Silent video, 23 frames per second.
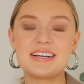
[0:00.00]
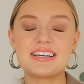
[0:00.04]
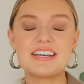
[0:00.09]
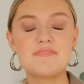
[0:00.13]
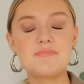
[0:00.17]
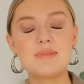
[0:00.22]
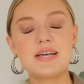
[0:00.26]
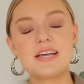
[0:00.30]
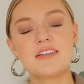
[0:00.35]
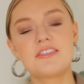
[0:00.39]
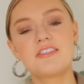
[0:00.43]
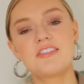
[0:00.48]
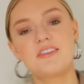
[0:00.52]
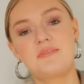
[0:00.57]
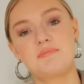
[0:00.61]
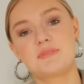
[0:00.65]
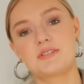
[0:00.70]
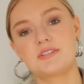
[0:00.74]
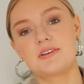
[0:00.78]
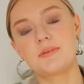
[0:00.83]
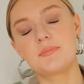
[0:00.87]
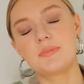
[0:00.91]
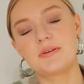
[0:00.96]
Give me a
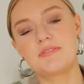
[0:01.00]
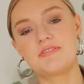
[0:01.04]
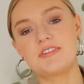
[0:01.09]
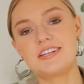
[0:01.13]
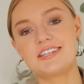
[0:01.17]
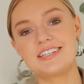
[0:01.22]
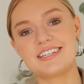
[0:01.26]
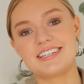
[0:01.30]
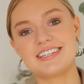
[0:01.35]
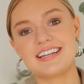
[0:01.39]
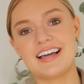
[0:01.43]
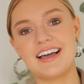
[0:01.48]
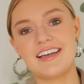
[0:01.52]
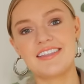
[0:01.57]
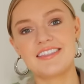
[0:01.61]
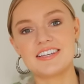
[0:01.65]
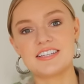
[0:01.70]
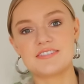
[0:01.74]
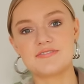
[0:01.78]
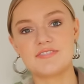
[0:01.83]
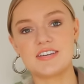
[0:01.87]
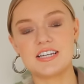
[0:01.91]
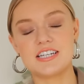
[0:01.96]
thumbs up if you did like
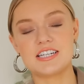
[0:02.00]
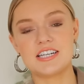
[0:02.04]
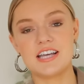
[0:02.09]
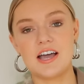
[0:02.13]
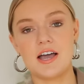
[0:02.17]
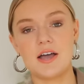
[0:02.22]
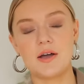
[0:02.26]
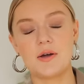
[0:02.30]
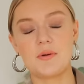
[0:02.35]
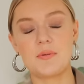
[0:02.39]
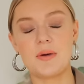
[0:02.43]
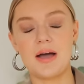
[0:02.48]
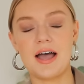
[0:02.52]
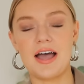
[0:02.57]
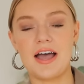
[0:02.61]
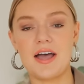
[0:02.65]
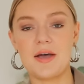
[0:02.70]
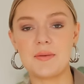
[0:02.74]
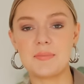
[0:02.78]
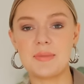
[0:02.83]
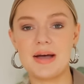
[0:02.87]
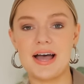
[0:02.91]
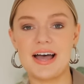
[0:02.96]
this video,
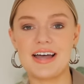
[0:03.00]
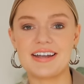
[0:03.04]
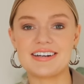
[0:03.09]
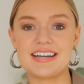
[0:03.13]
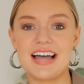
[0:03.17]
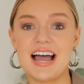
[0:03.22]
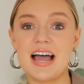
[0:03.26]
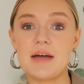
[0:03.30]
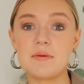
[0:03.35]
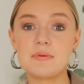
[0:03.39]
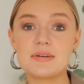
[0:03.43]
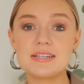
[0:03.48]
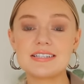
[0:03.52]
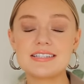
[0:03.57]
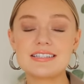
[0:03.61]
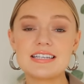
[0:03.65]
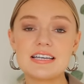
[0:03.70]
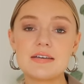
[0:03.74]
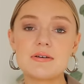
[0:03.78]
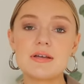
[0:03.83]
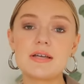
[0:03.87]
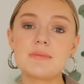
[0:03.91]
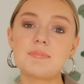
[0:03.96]
and I will
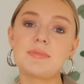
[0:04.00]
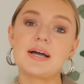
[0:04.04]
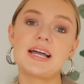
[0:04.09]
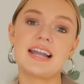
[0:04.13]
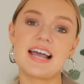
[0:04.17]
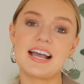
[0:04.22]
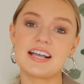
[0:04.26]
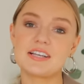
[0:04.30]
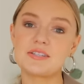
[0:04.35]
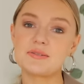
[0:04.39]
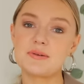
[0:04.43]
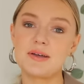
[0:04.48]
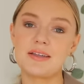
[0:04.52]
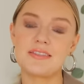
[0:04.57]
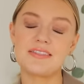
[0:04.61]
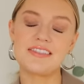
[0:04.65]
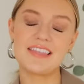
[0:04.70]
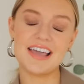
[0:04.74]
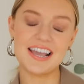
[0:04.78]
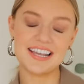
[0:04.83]
see you in my next one.